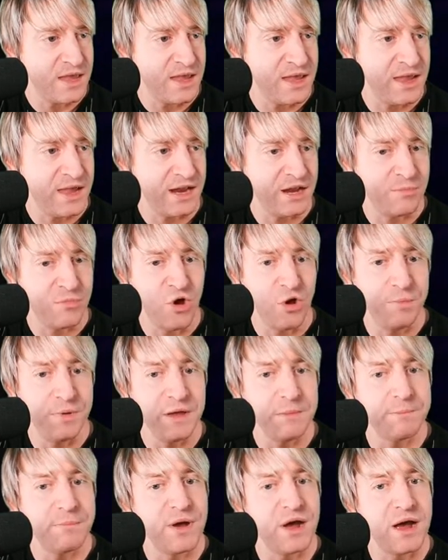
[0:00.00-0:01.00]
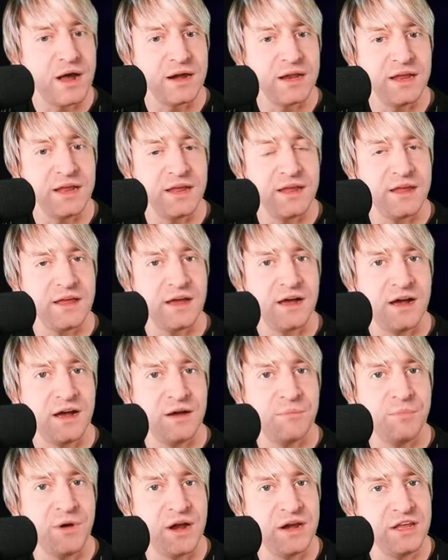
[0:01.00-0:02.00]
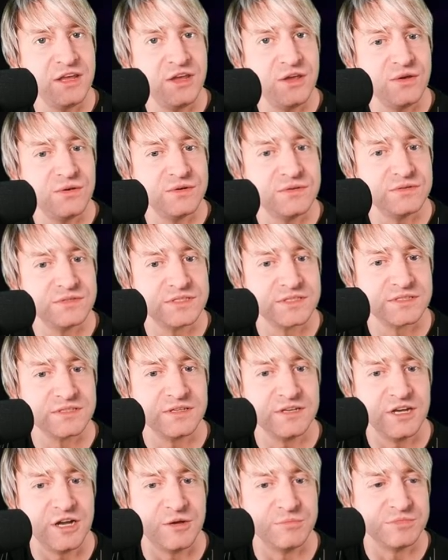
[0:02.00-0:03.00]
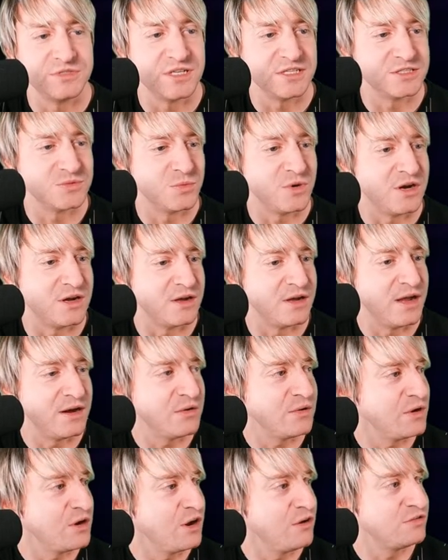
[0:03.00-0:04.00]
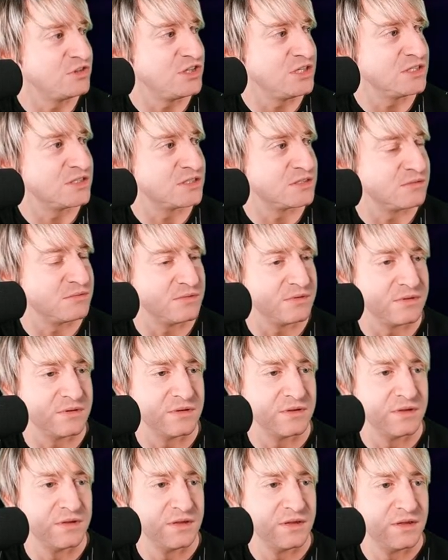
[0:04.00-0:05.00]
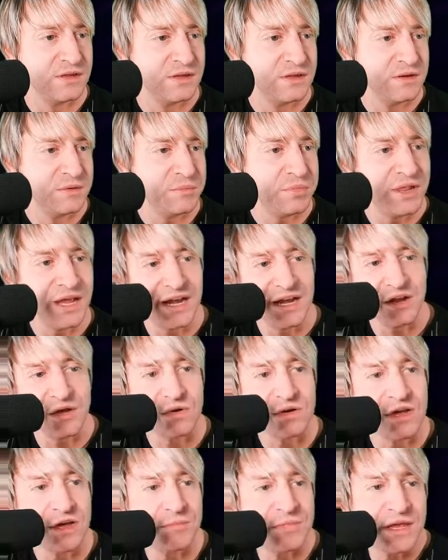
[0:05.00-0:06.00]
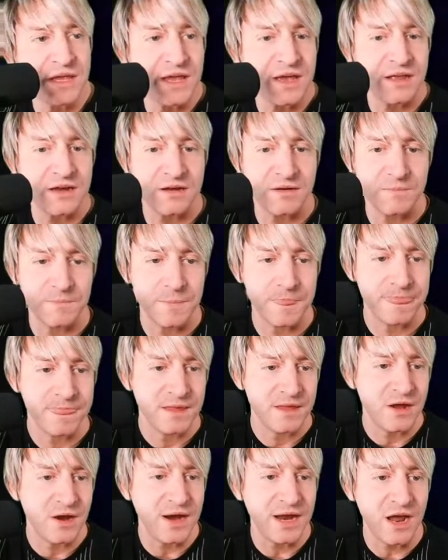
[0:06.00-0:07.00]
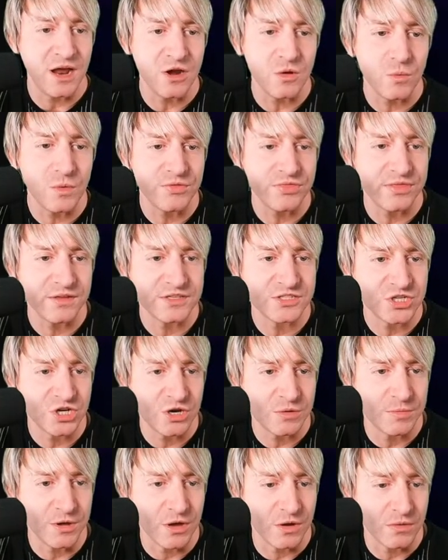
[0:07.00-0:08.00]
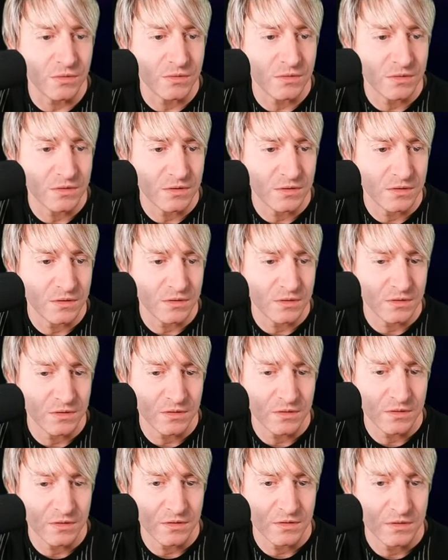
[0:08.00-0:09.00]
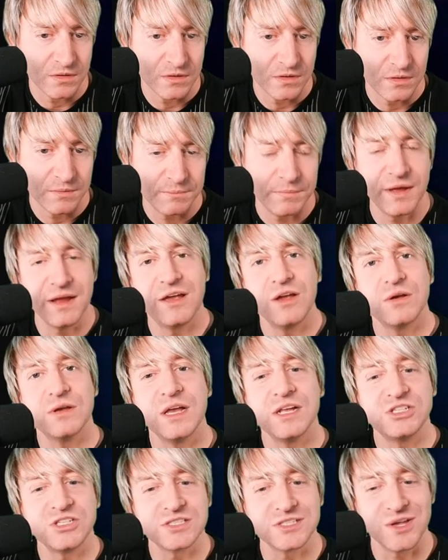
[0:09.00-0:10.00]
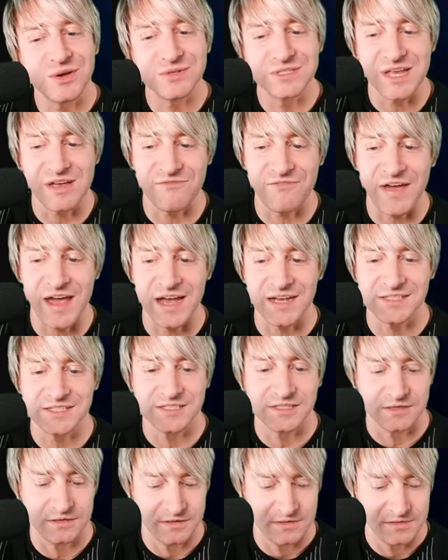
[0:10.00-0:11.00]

And I'm hoping Bonnie, uh, Bonnie Hughes comes as well. I don't know if she's planning on coming yet. All right, I don't want the turbo. But it, go, it just goes that fast.